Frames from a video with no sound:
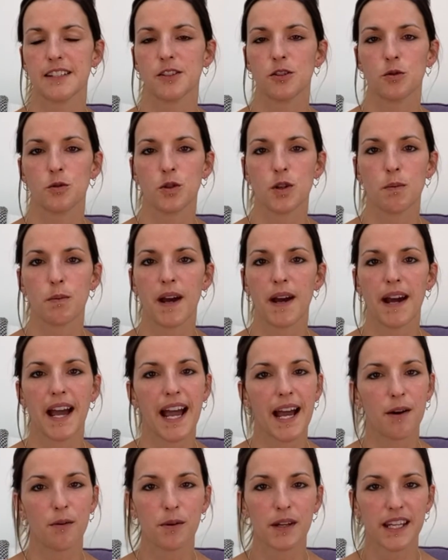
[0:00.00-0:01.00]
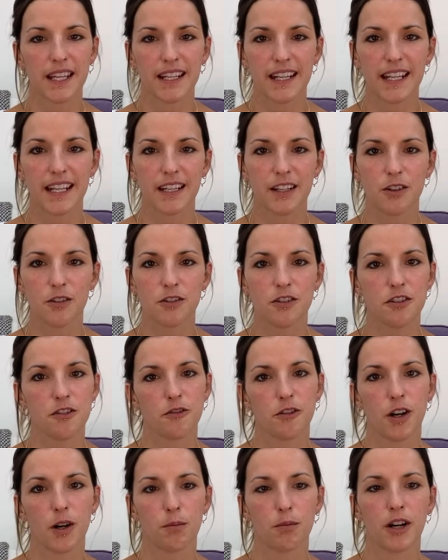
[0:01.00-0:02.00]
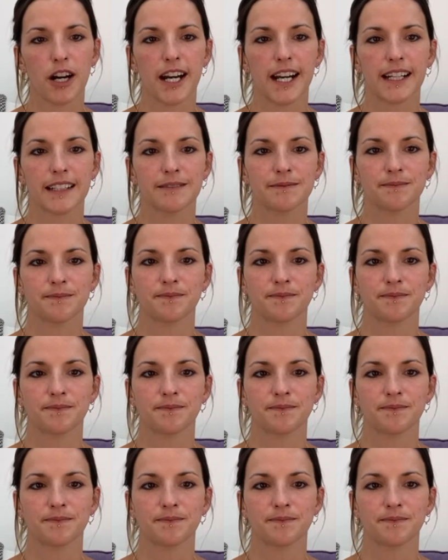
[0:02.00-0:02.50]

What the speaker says: talk about how we can hear God through our praying.